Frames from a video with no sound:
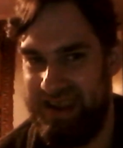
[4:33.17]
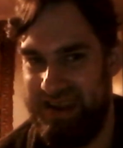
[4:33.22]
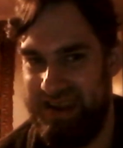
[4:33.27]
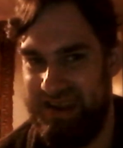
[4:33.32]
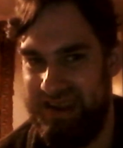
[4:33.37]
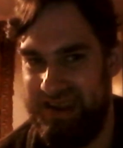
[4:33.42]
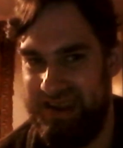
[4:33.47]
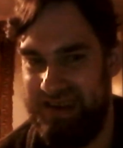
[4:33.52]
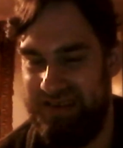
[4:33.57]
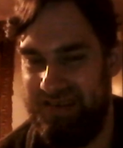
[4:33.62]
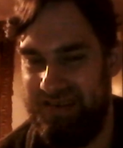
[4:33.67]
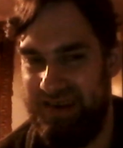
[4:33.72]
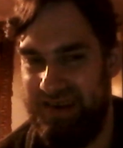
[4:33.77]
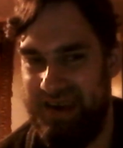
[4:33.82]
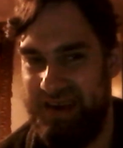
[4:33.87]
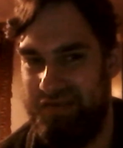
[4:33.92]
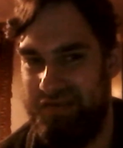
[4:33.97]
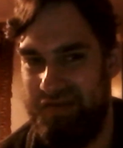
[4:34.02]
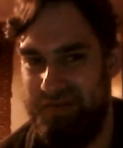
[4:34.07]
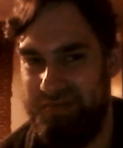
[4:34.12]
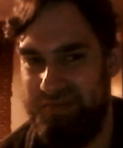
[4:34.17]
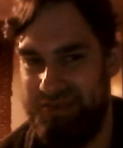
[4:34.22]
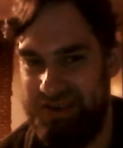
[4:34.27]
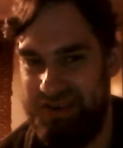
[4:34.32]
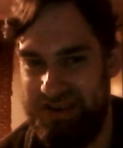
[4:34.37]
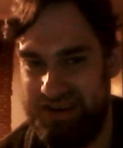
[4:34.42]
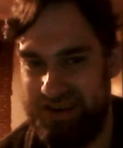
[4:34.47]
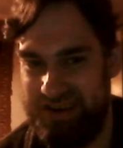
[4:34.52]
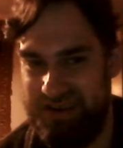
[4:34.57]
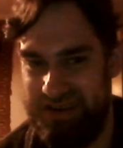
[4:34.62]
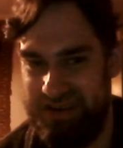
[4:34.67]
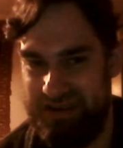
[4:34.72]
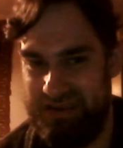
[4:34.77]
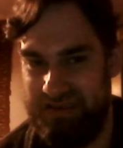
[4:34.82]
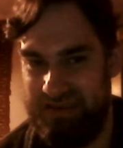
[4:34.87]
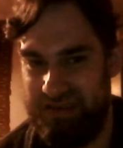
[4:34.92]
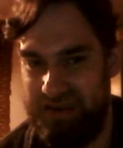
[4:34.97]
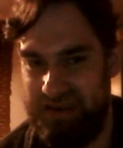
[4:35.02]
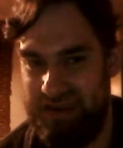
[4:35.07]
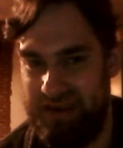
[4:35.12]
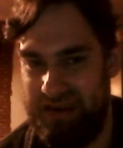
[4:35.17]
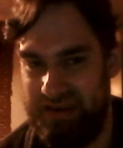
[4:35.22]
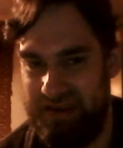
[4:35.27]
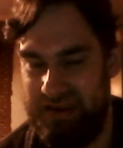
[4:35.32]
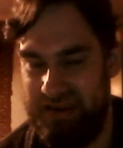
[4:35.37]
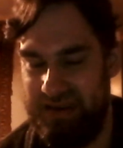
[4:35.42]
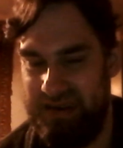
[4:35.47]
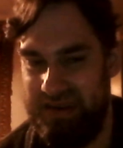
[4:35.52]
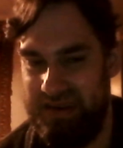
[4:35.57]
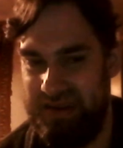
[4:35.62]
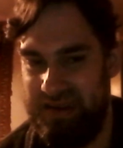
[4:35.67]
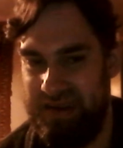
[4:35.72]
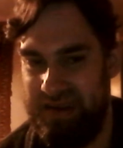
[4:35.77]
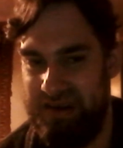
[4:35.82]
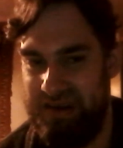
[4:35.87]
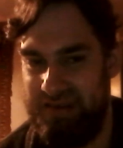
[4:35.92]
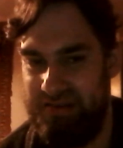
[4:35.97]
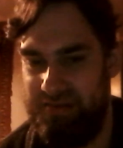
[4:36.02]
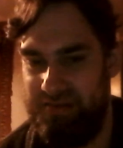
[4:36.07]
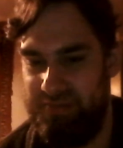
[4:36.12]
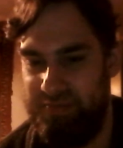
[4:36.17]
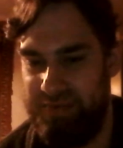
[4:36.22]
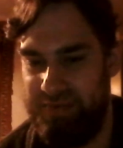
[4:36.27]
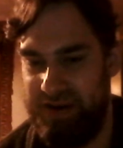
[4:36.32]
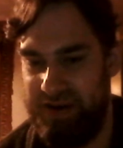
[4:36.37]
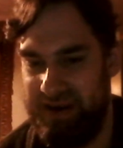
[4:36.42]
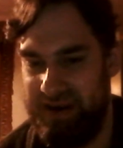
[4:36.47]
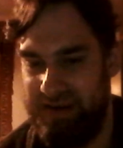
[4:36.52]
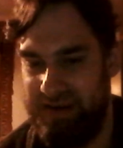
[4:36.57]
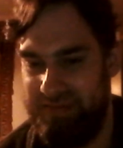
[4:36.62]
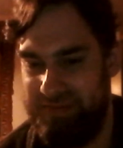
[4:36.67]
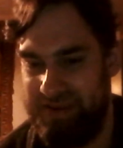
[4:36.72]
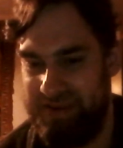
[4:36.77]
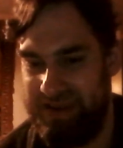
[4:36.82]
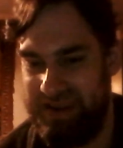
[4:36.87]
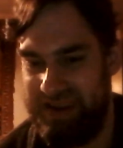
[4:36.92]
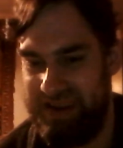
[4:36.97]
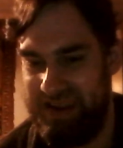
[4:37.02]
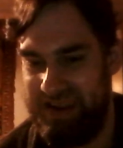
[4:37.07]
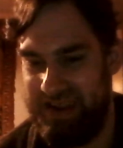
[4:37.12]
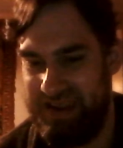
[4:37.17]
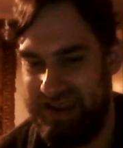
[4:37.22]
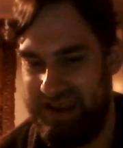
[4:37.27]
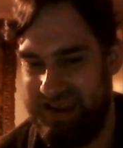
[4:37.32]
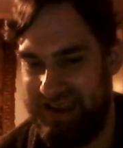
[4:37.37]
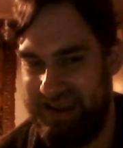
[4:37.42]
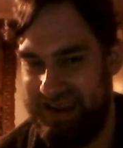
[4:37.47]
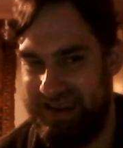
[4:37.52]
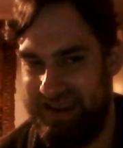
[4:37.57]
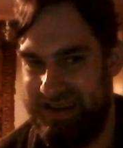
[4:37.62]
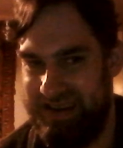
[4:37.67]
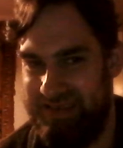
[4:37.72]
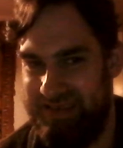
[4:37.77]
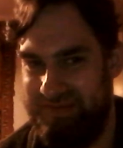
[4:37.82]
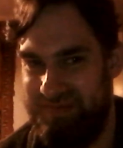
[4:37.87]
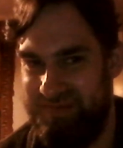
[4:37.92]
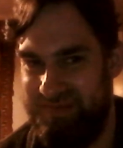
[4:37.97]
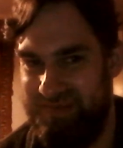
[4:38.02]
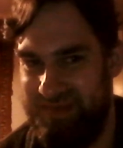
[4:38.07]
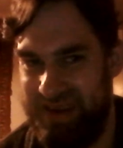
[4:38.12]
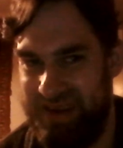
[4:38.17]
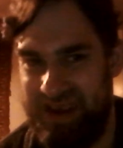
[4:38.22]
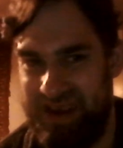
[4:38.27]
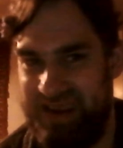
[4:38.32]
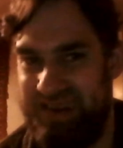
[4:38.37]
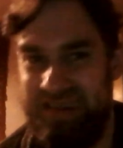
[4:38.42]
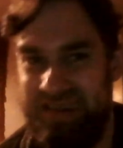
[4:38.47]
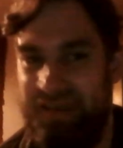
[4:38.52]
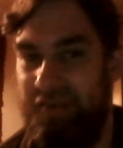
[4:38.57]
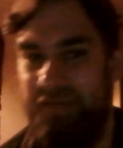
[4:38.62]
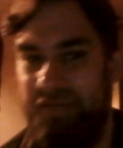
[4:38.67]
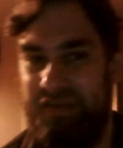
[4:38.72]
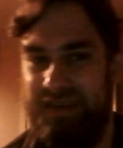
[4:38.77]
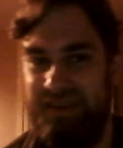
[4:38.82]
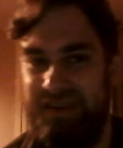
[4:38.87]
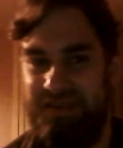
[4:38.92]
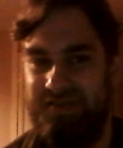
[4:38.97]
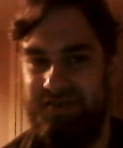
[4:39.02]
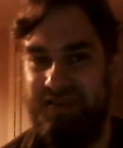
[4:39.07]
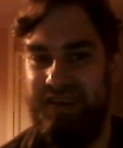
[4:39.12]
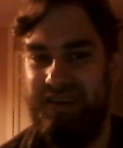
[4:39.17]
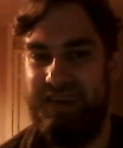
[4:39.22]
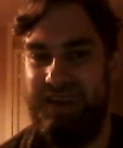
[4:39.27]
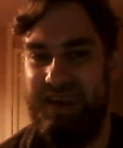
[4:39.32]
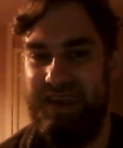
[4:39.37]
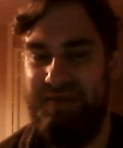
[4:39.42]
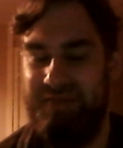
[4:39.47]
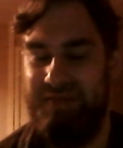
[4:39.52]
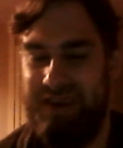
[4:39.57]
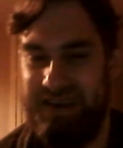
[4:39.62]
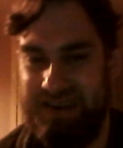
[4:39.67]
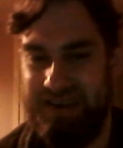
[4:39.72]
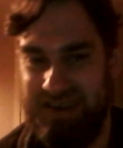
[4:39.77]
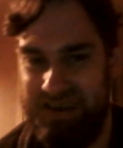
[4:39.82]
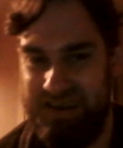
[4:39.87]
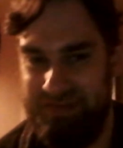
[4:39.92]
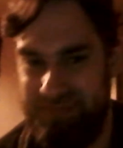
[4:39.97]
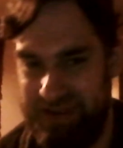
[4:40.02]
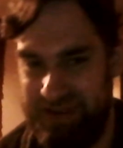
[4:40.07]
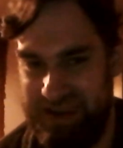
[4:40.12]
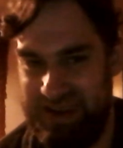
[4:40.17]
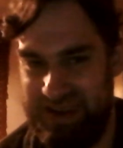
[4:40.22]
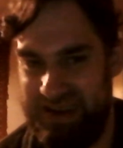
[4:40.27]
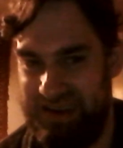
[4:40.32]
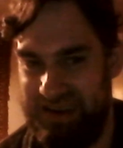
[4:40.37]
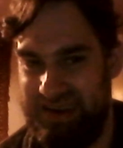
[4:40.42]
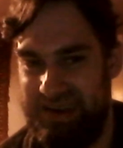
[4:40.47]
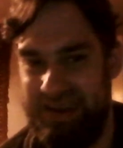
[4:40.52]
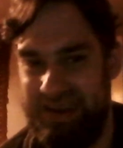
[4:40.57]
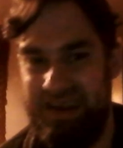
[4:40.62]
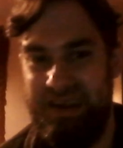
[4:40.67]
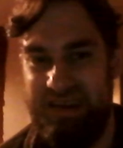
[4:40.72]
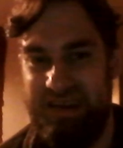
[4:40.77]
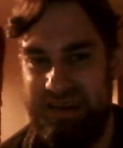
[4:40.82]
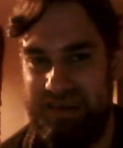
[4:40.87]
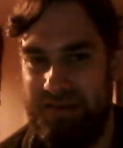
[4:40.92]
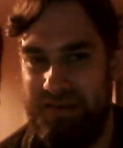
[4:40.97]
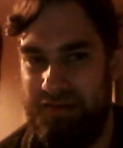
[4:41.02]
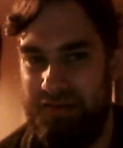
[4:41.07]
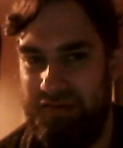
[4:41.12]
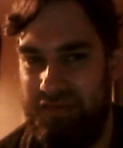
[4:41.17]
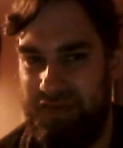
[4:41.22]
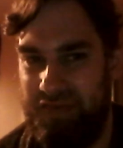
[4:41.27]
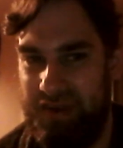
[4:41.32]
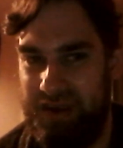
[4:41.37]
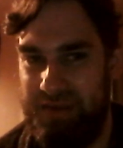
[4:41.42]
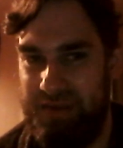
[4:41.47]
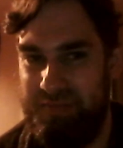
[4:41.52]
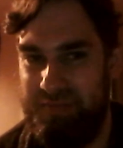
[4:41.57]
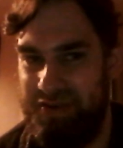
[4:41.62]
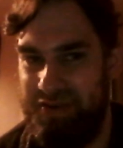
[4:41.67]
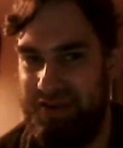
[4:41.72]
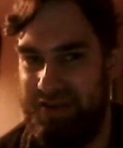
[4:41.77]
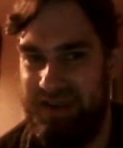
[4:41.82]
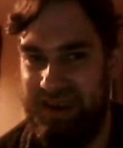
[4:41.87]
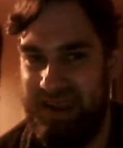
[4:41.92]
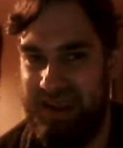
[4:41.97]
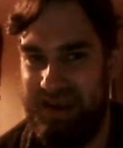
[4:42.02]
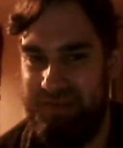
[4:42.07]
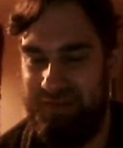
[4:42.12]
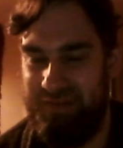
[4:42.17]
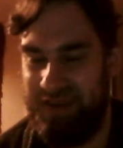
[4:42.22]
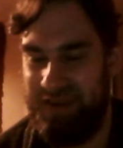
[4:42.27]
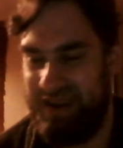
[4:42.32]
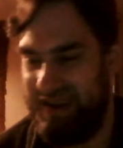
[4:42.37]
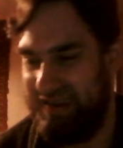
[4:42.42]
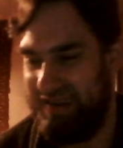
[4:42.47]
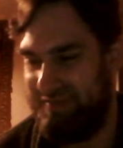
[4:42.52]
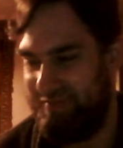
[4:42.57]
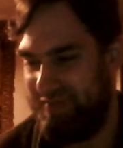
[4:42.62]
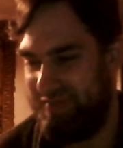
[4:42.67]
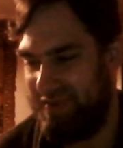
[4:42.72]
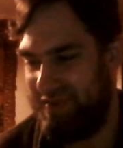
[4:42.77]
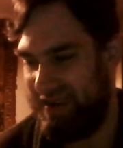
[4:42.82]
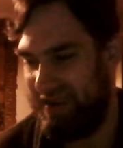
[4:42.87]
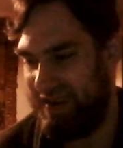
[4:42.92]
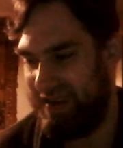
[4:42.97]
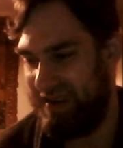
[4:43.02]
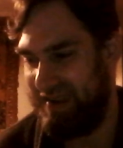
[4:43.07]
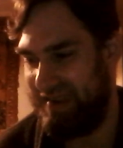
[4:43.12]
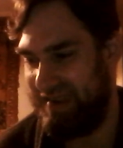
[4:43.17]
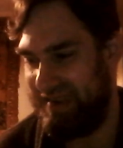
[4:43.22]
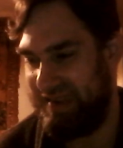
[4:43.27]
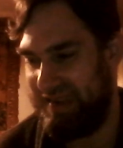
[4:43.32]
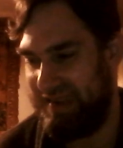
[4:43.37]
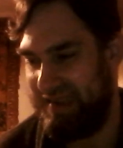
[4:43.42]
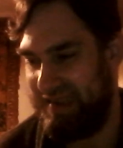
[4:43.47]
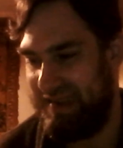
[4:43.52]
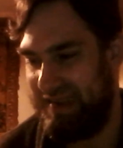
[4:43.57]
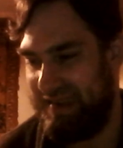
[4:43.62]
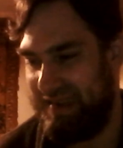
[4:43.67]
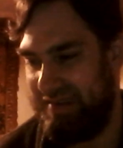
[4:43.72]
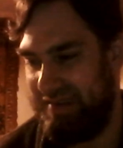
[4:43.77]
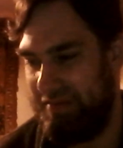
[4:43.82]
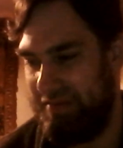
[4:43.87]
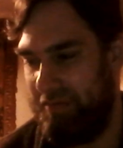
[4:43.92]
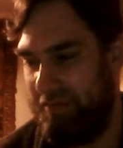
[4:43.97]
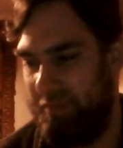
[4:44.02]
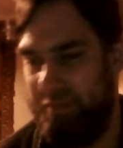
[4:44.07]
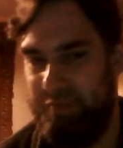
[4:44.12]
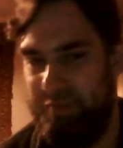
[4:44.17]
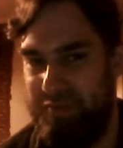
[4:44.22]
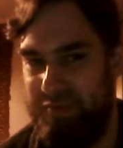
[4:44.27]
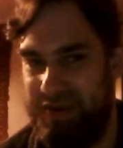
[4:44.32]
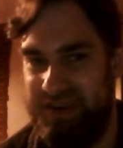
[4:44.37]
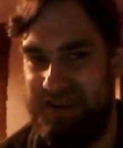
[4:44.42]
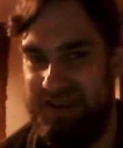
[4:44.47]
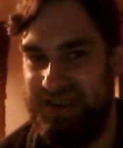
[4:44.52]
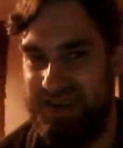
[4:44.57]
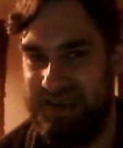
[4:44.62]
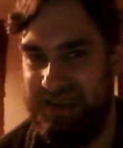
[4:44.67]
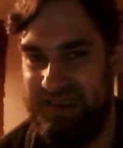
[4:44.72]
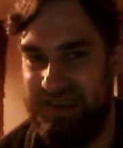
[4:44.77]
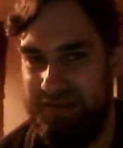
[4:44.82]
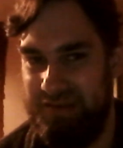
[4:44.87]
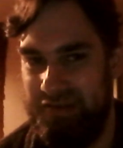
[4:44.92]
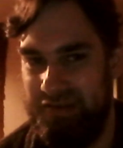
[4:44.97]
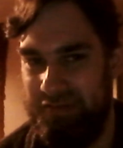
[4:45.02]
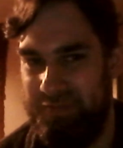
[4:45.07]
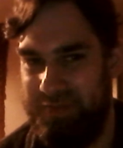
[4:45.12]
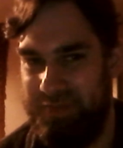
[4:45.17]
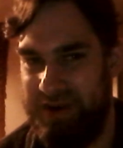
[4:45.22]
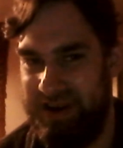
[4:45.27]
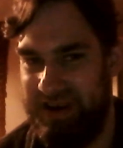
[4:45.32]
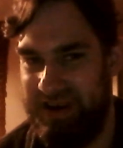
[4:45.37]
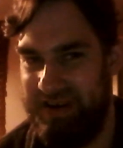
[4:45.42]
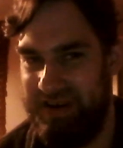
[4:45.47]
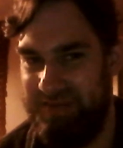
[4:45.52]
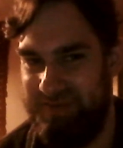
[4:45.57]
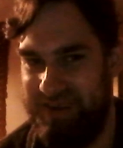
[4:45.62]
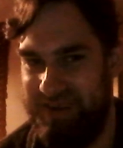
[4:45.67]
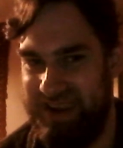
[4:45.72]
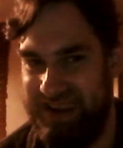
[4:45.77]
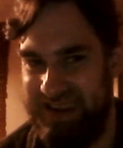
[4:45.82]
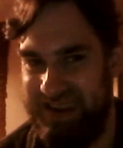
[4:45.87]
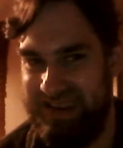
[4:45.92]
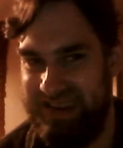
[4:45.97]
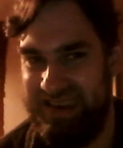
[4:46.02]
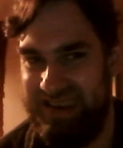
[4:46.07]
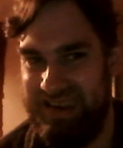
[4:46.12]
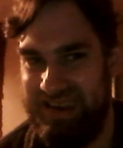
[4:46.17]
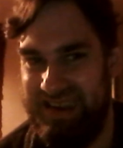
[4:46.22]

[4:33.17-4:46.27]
they're not having much luck in the local pub. I sort of enjoyed them actually being sort of like put in their place by this sort of bitchy sort of barmaid.